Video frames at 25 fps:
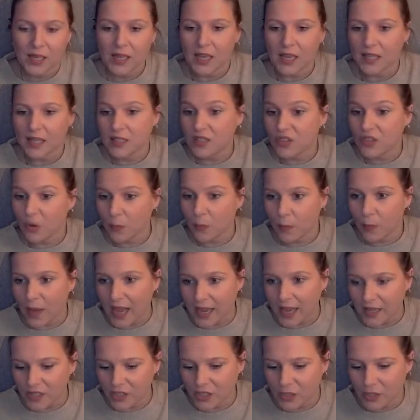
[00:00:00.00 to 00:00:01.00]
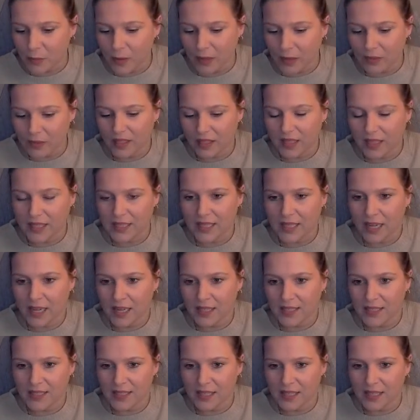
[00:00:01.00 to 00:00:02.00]
and so passionate about the things that I
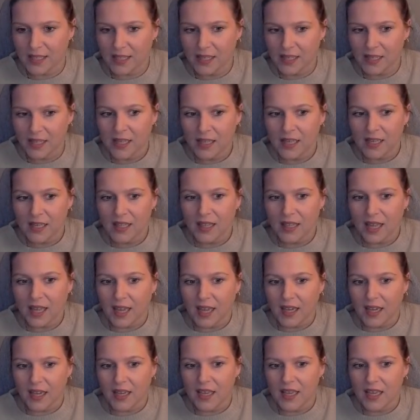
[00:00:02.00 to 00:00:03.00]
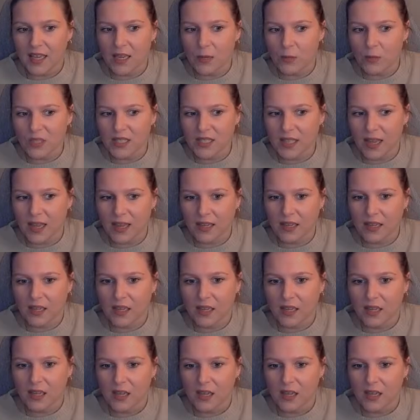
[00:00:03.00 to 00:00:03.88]
did, that he was like,